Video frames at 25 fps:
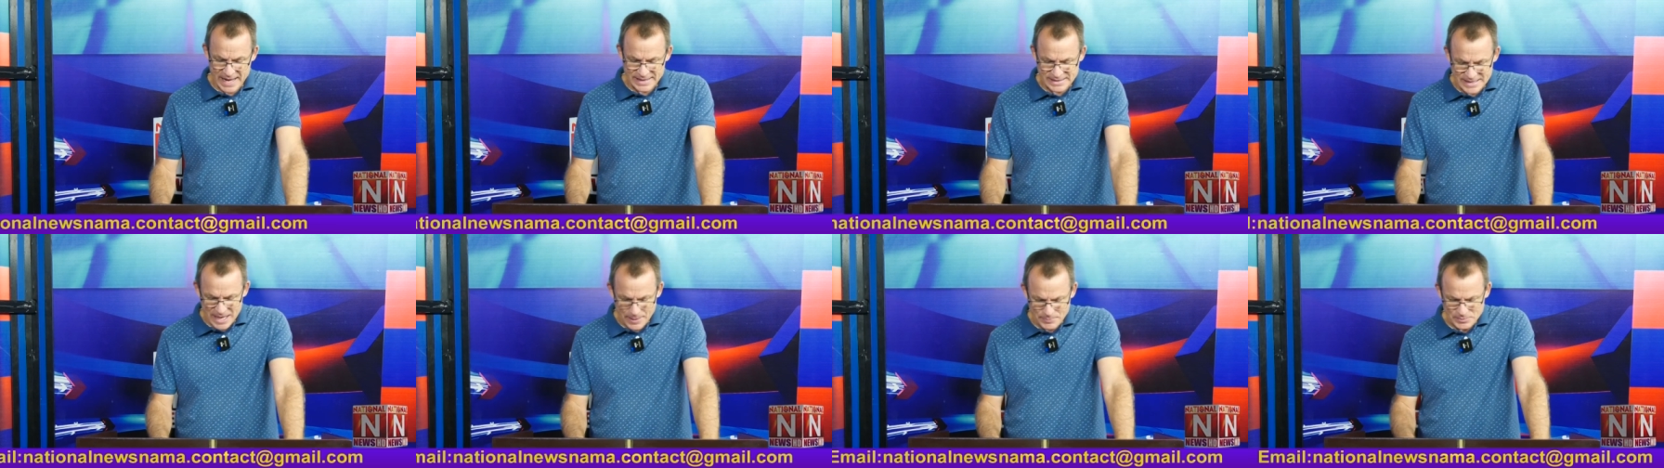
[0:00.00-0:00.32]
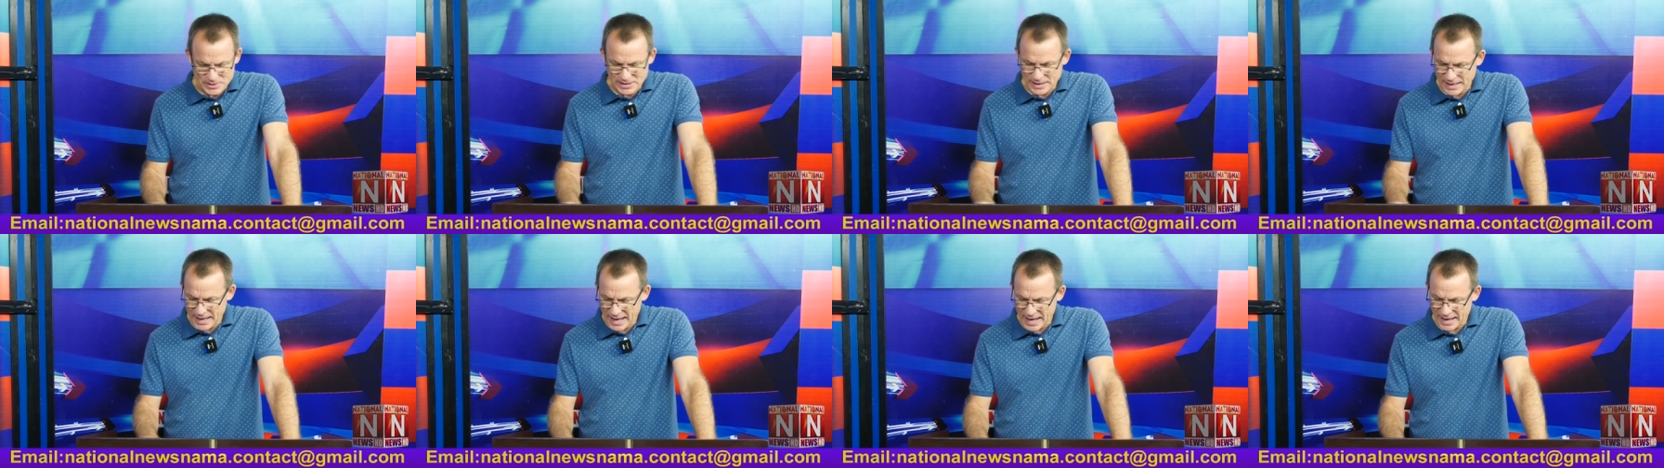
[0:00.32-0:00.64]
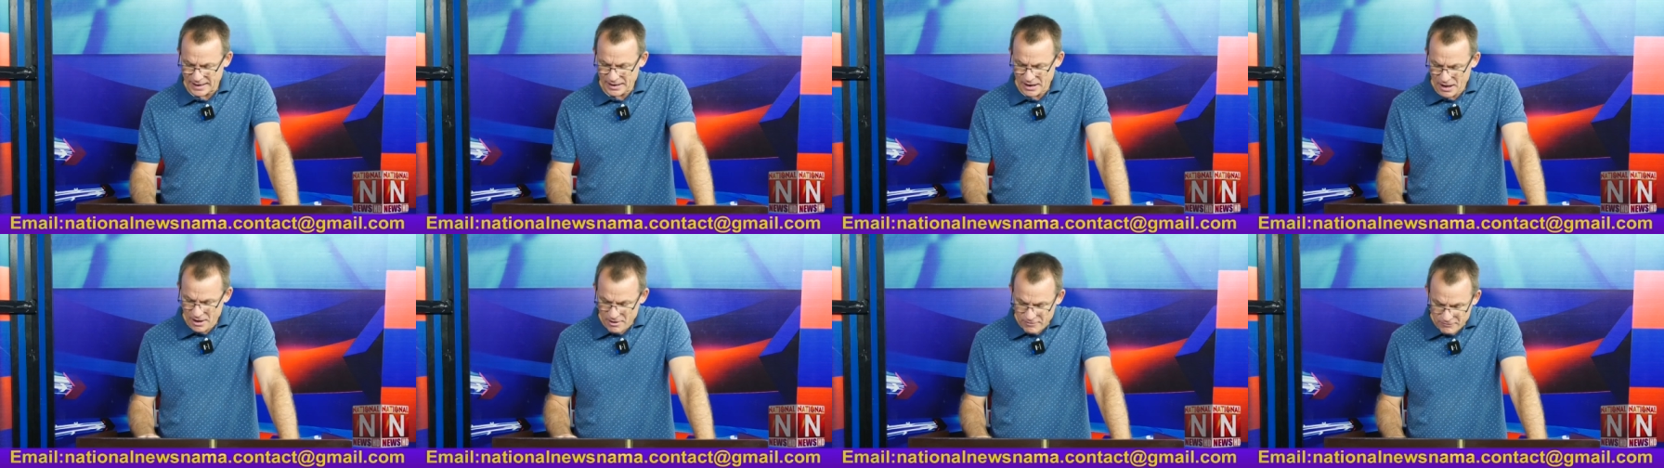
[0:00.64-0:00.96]
chapter
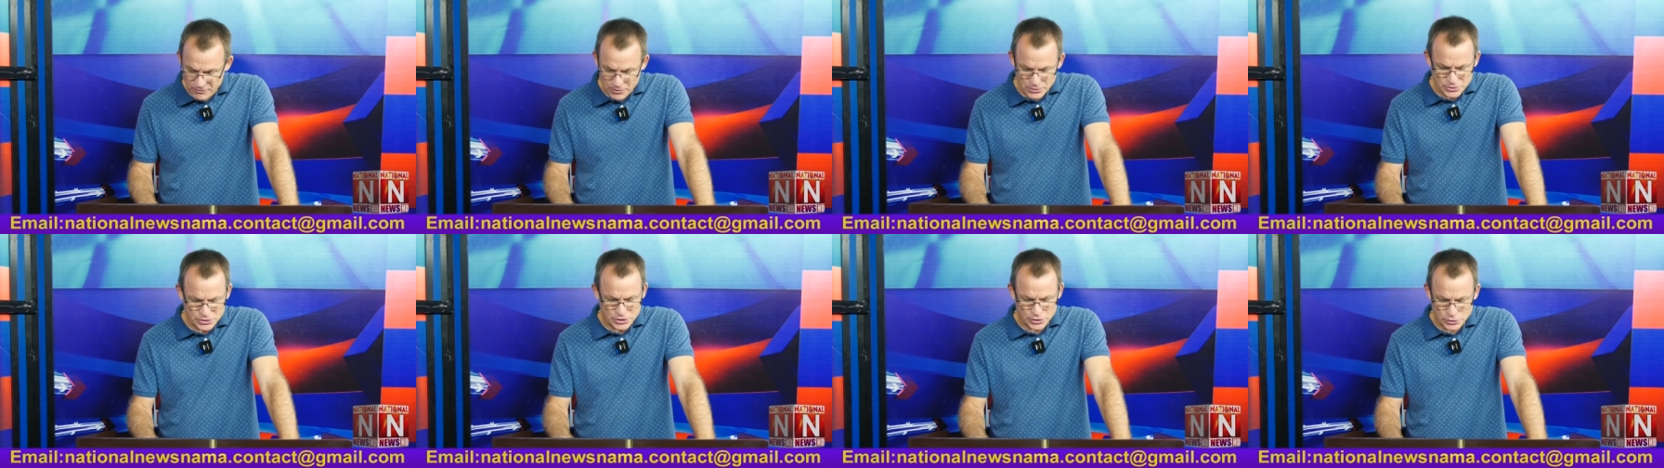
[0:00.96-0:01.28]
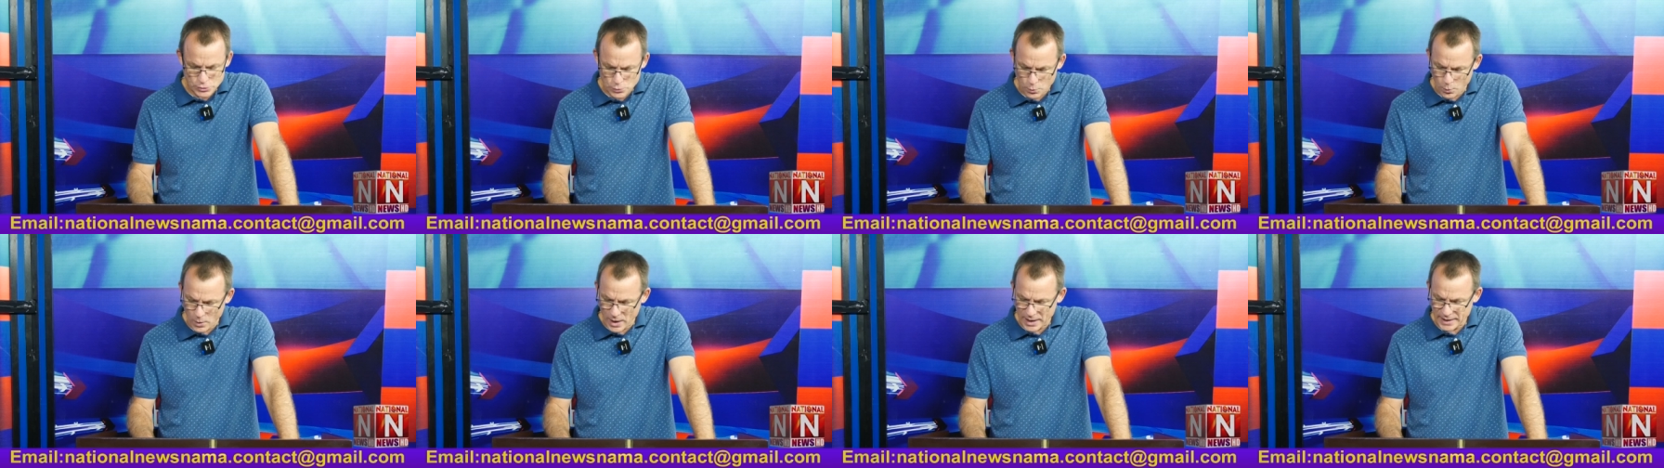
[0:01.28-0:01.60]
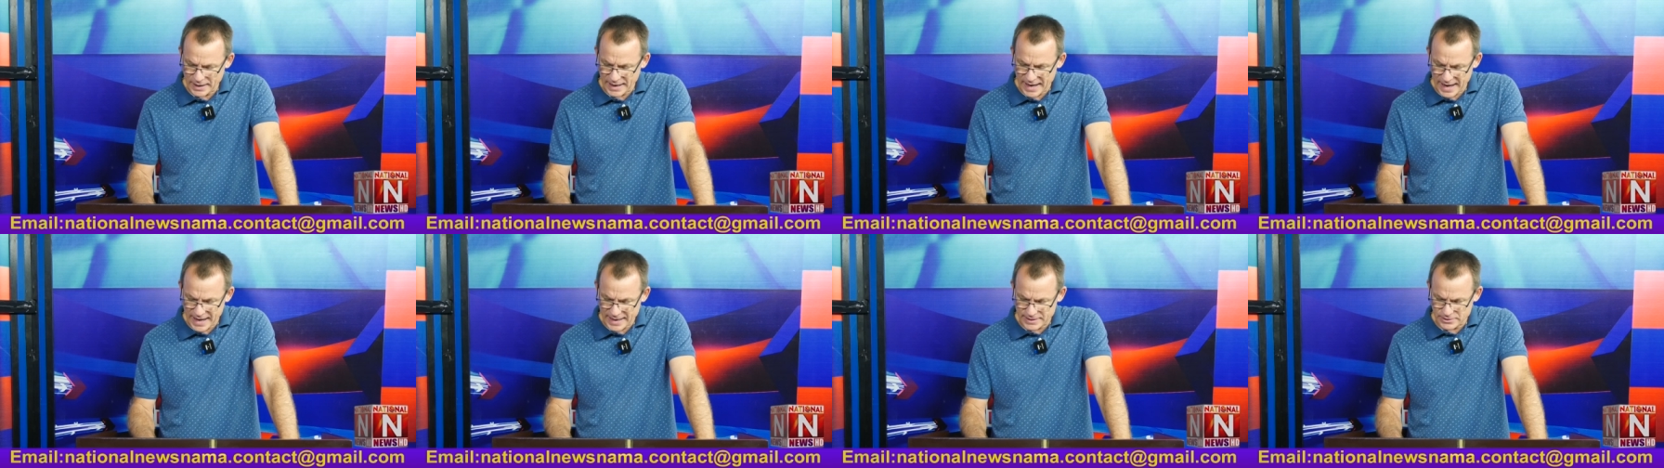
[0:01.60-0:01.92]
9 verses
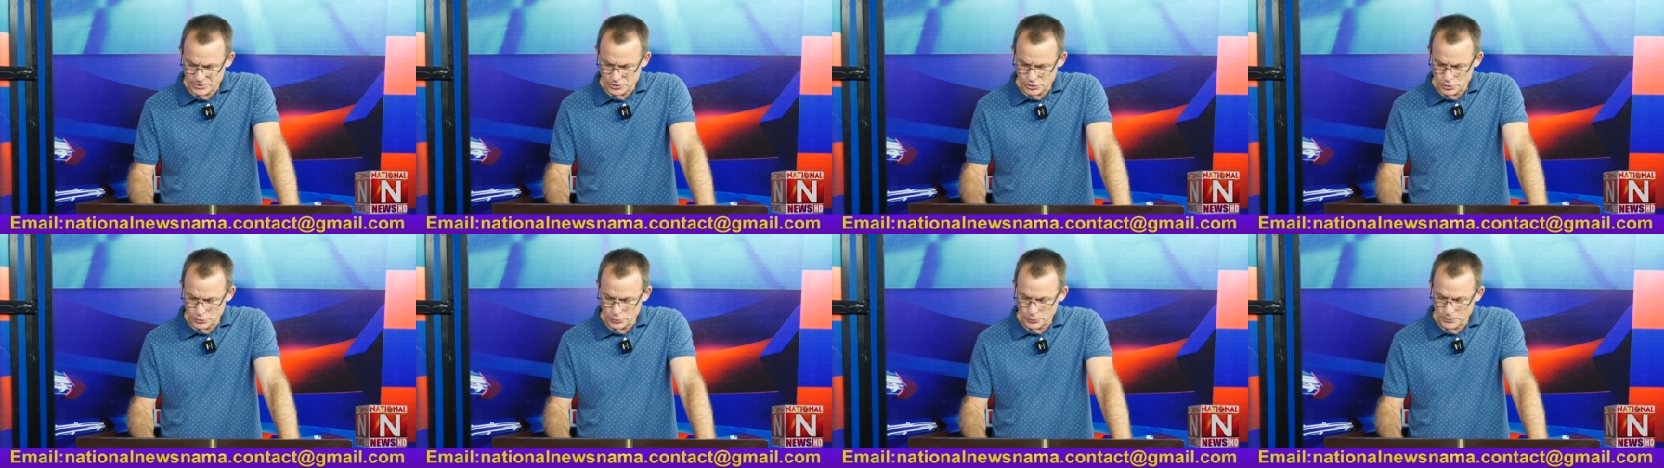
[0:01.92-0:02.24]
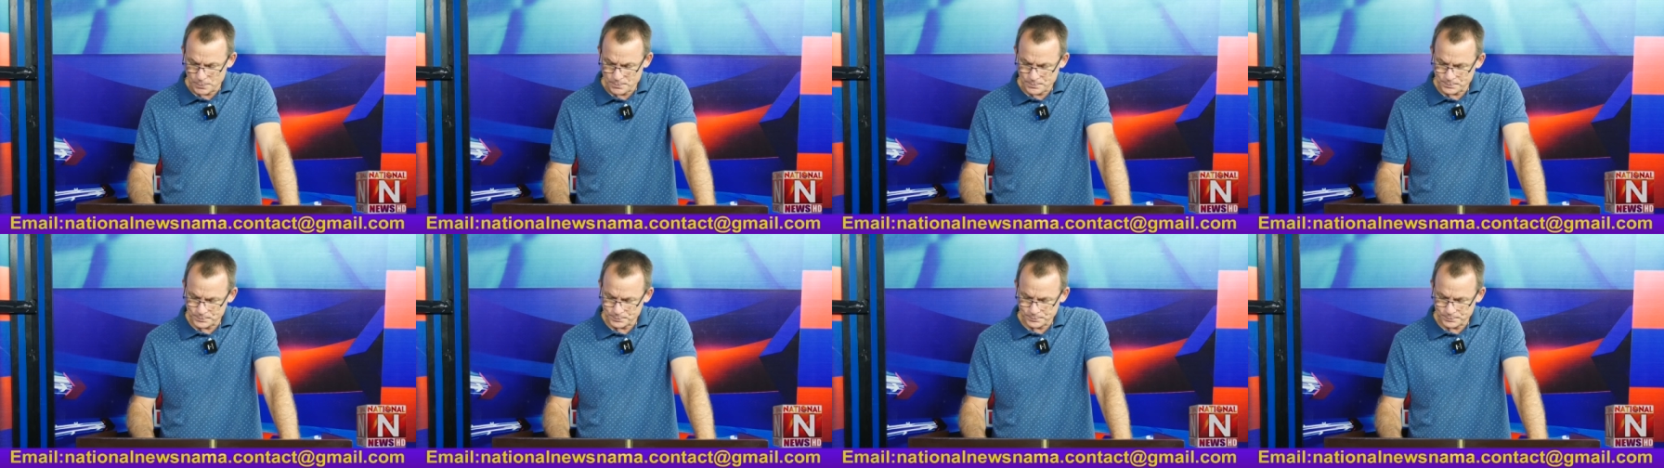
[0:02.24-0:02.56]
1 and 2.